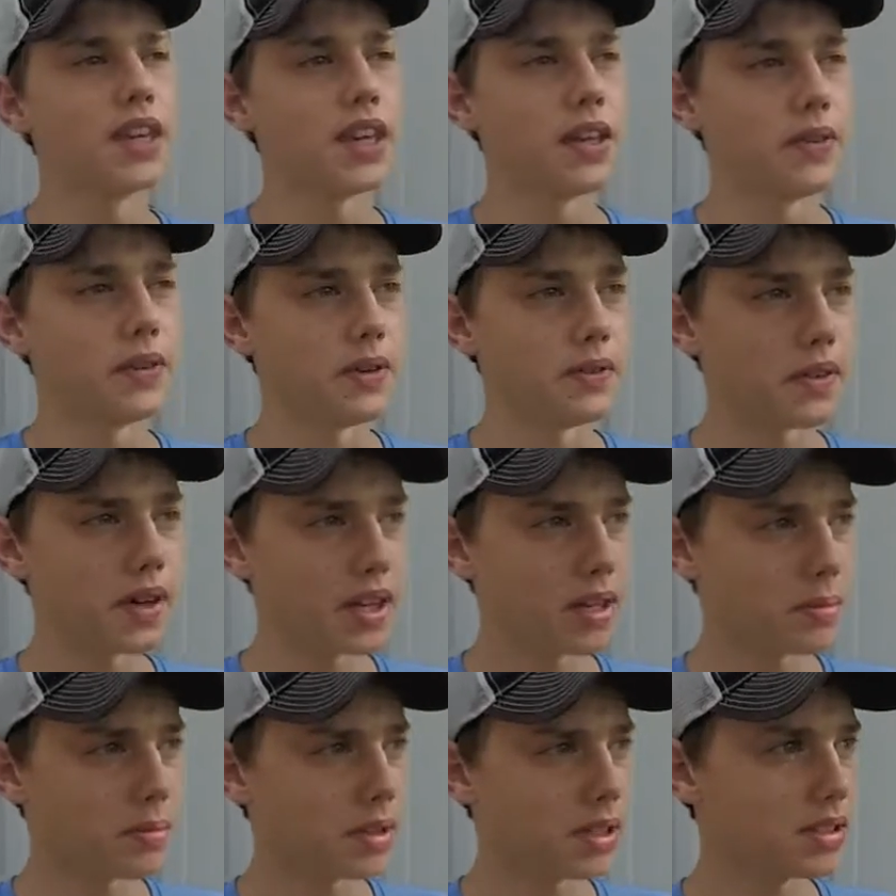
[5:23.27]
If you can
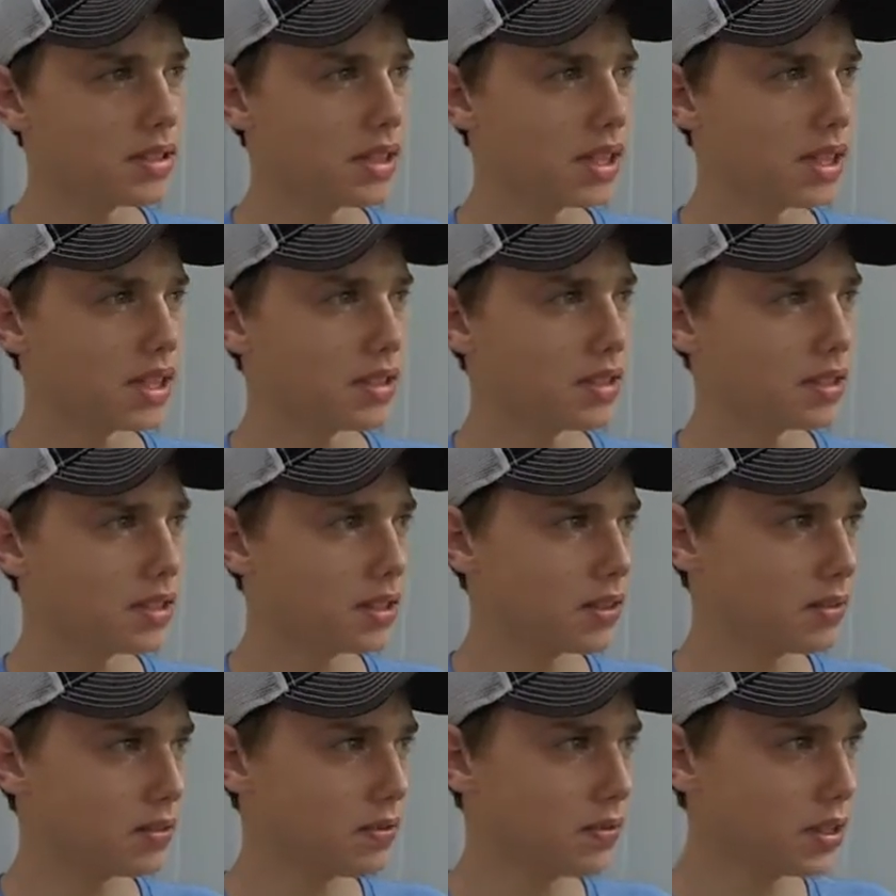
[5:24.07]
find a place that has
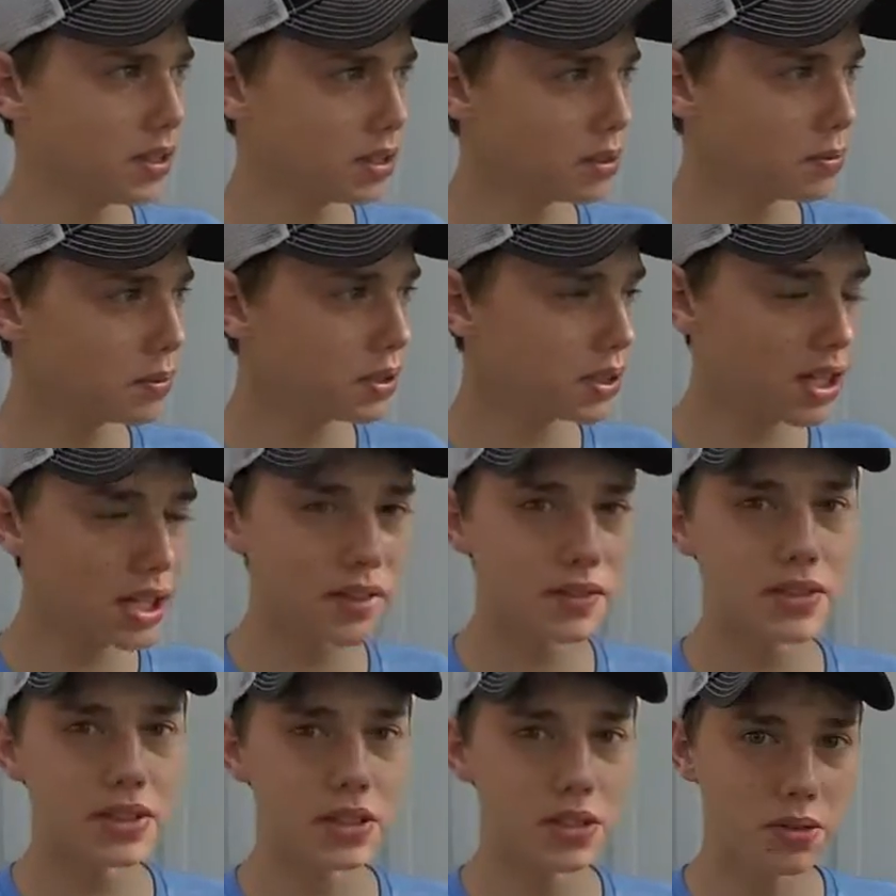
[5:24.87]
visible
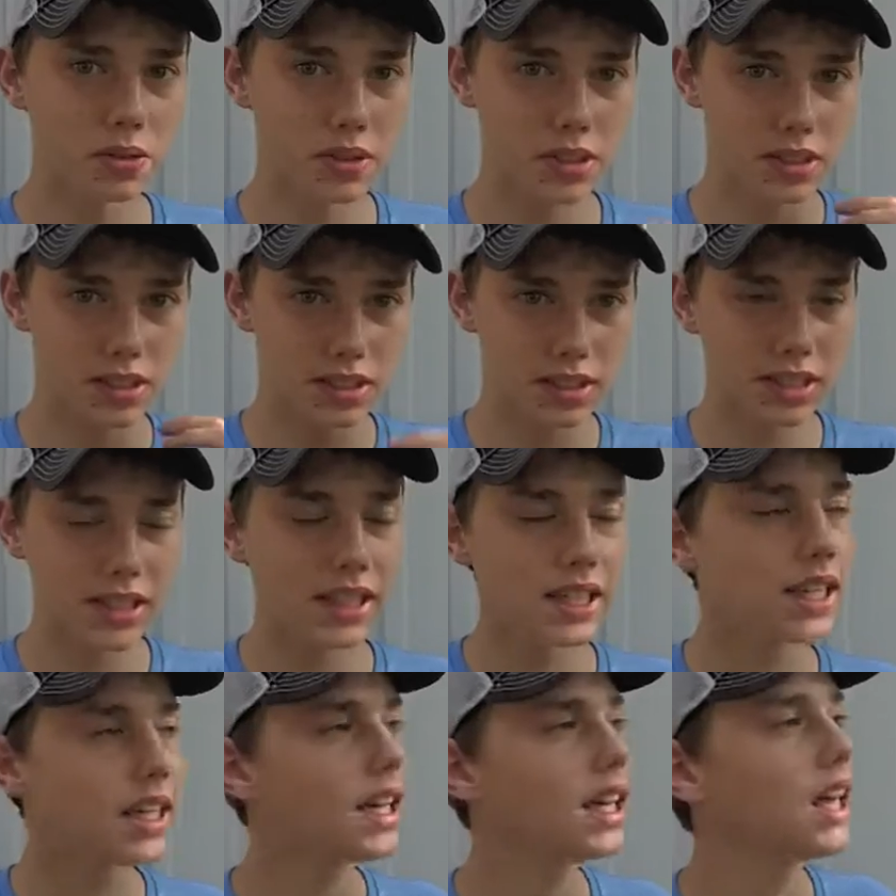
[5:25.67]
cover that you can
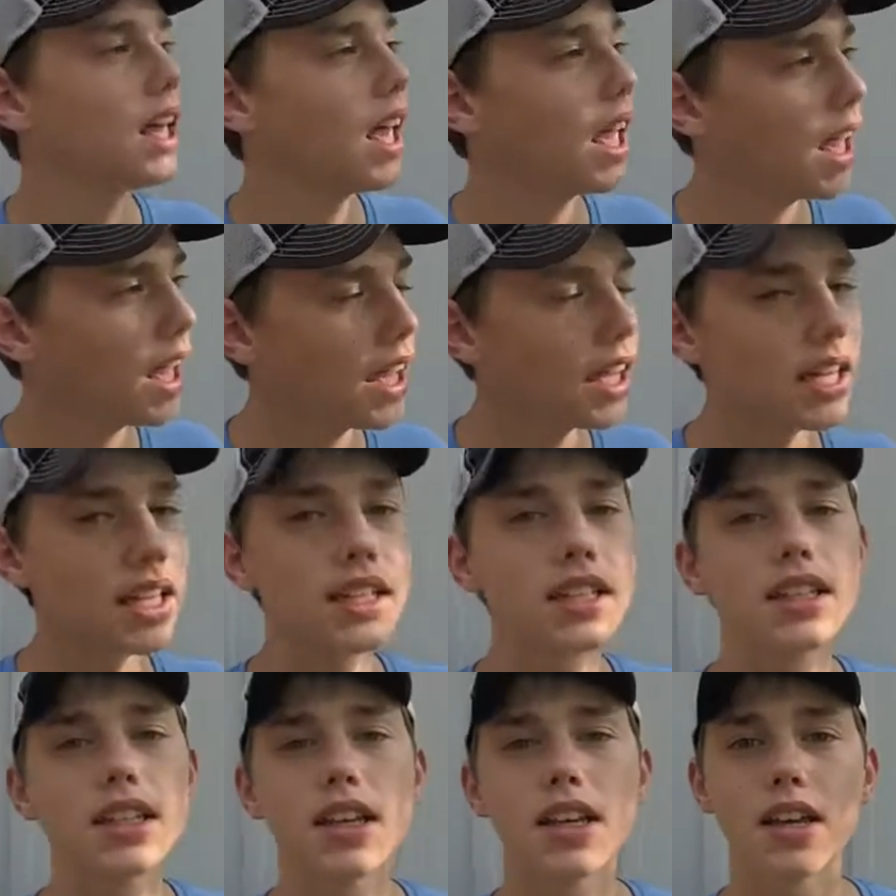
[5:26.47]
see
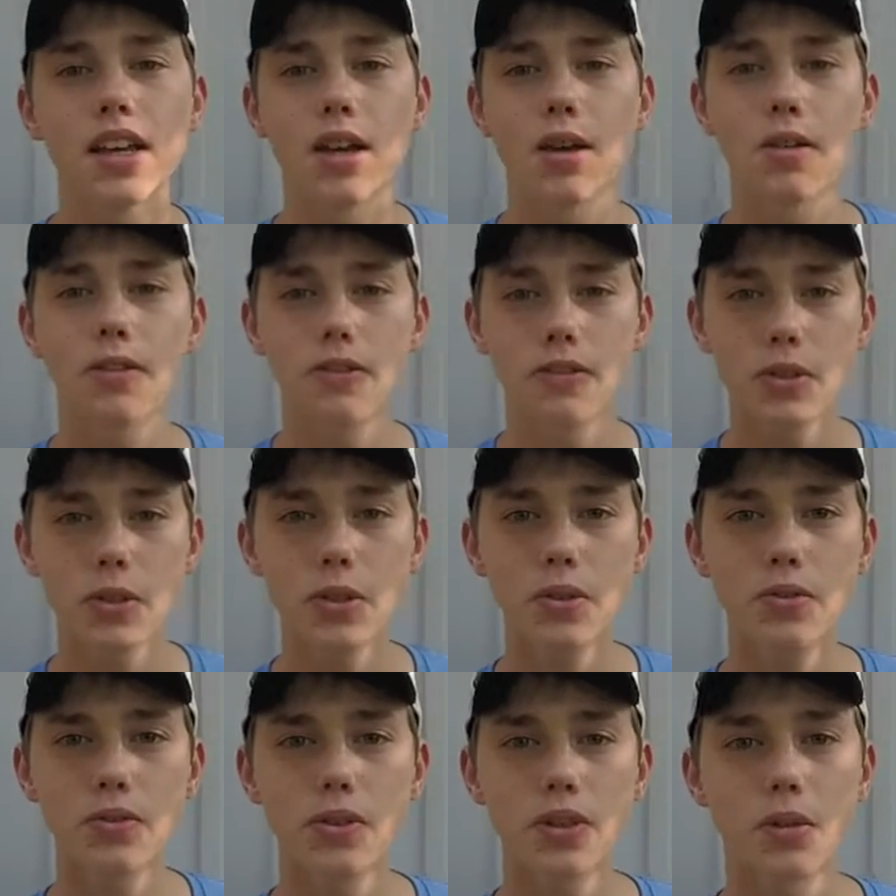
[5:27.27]
and
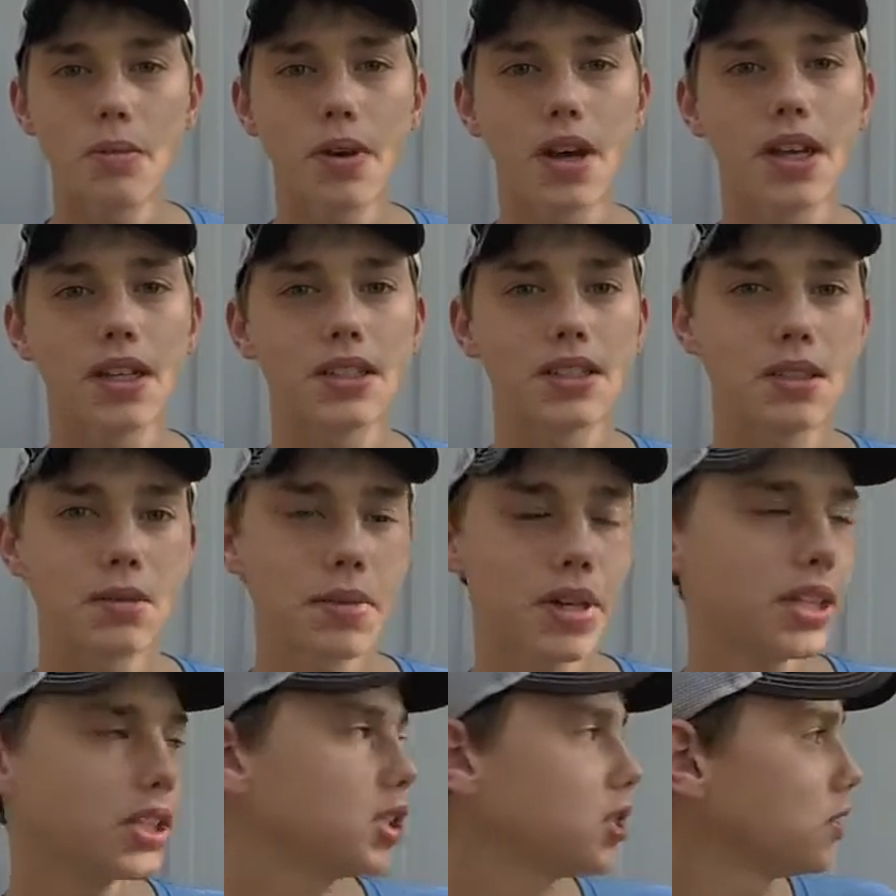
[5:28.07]
food for the bass
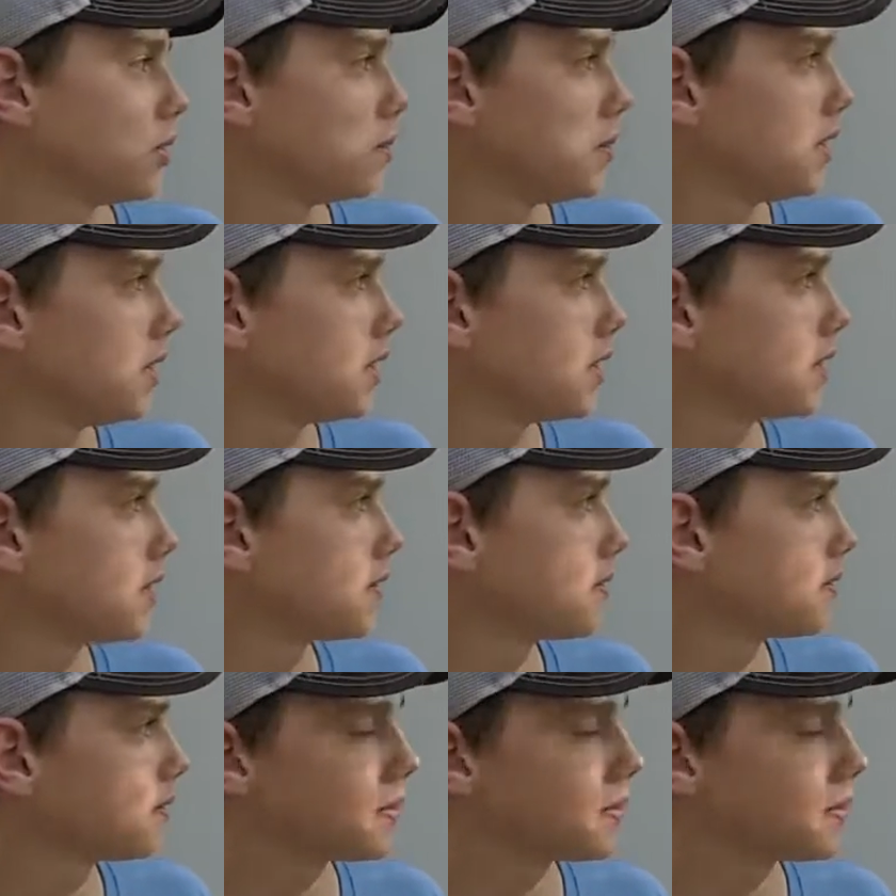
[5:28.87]
should be there.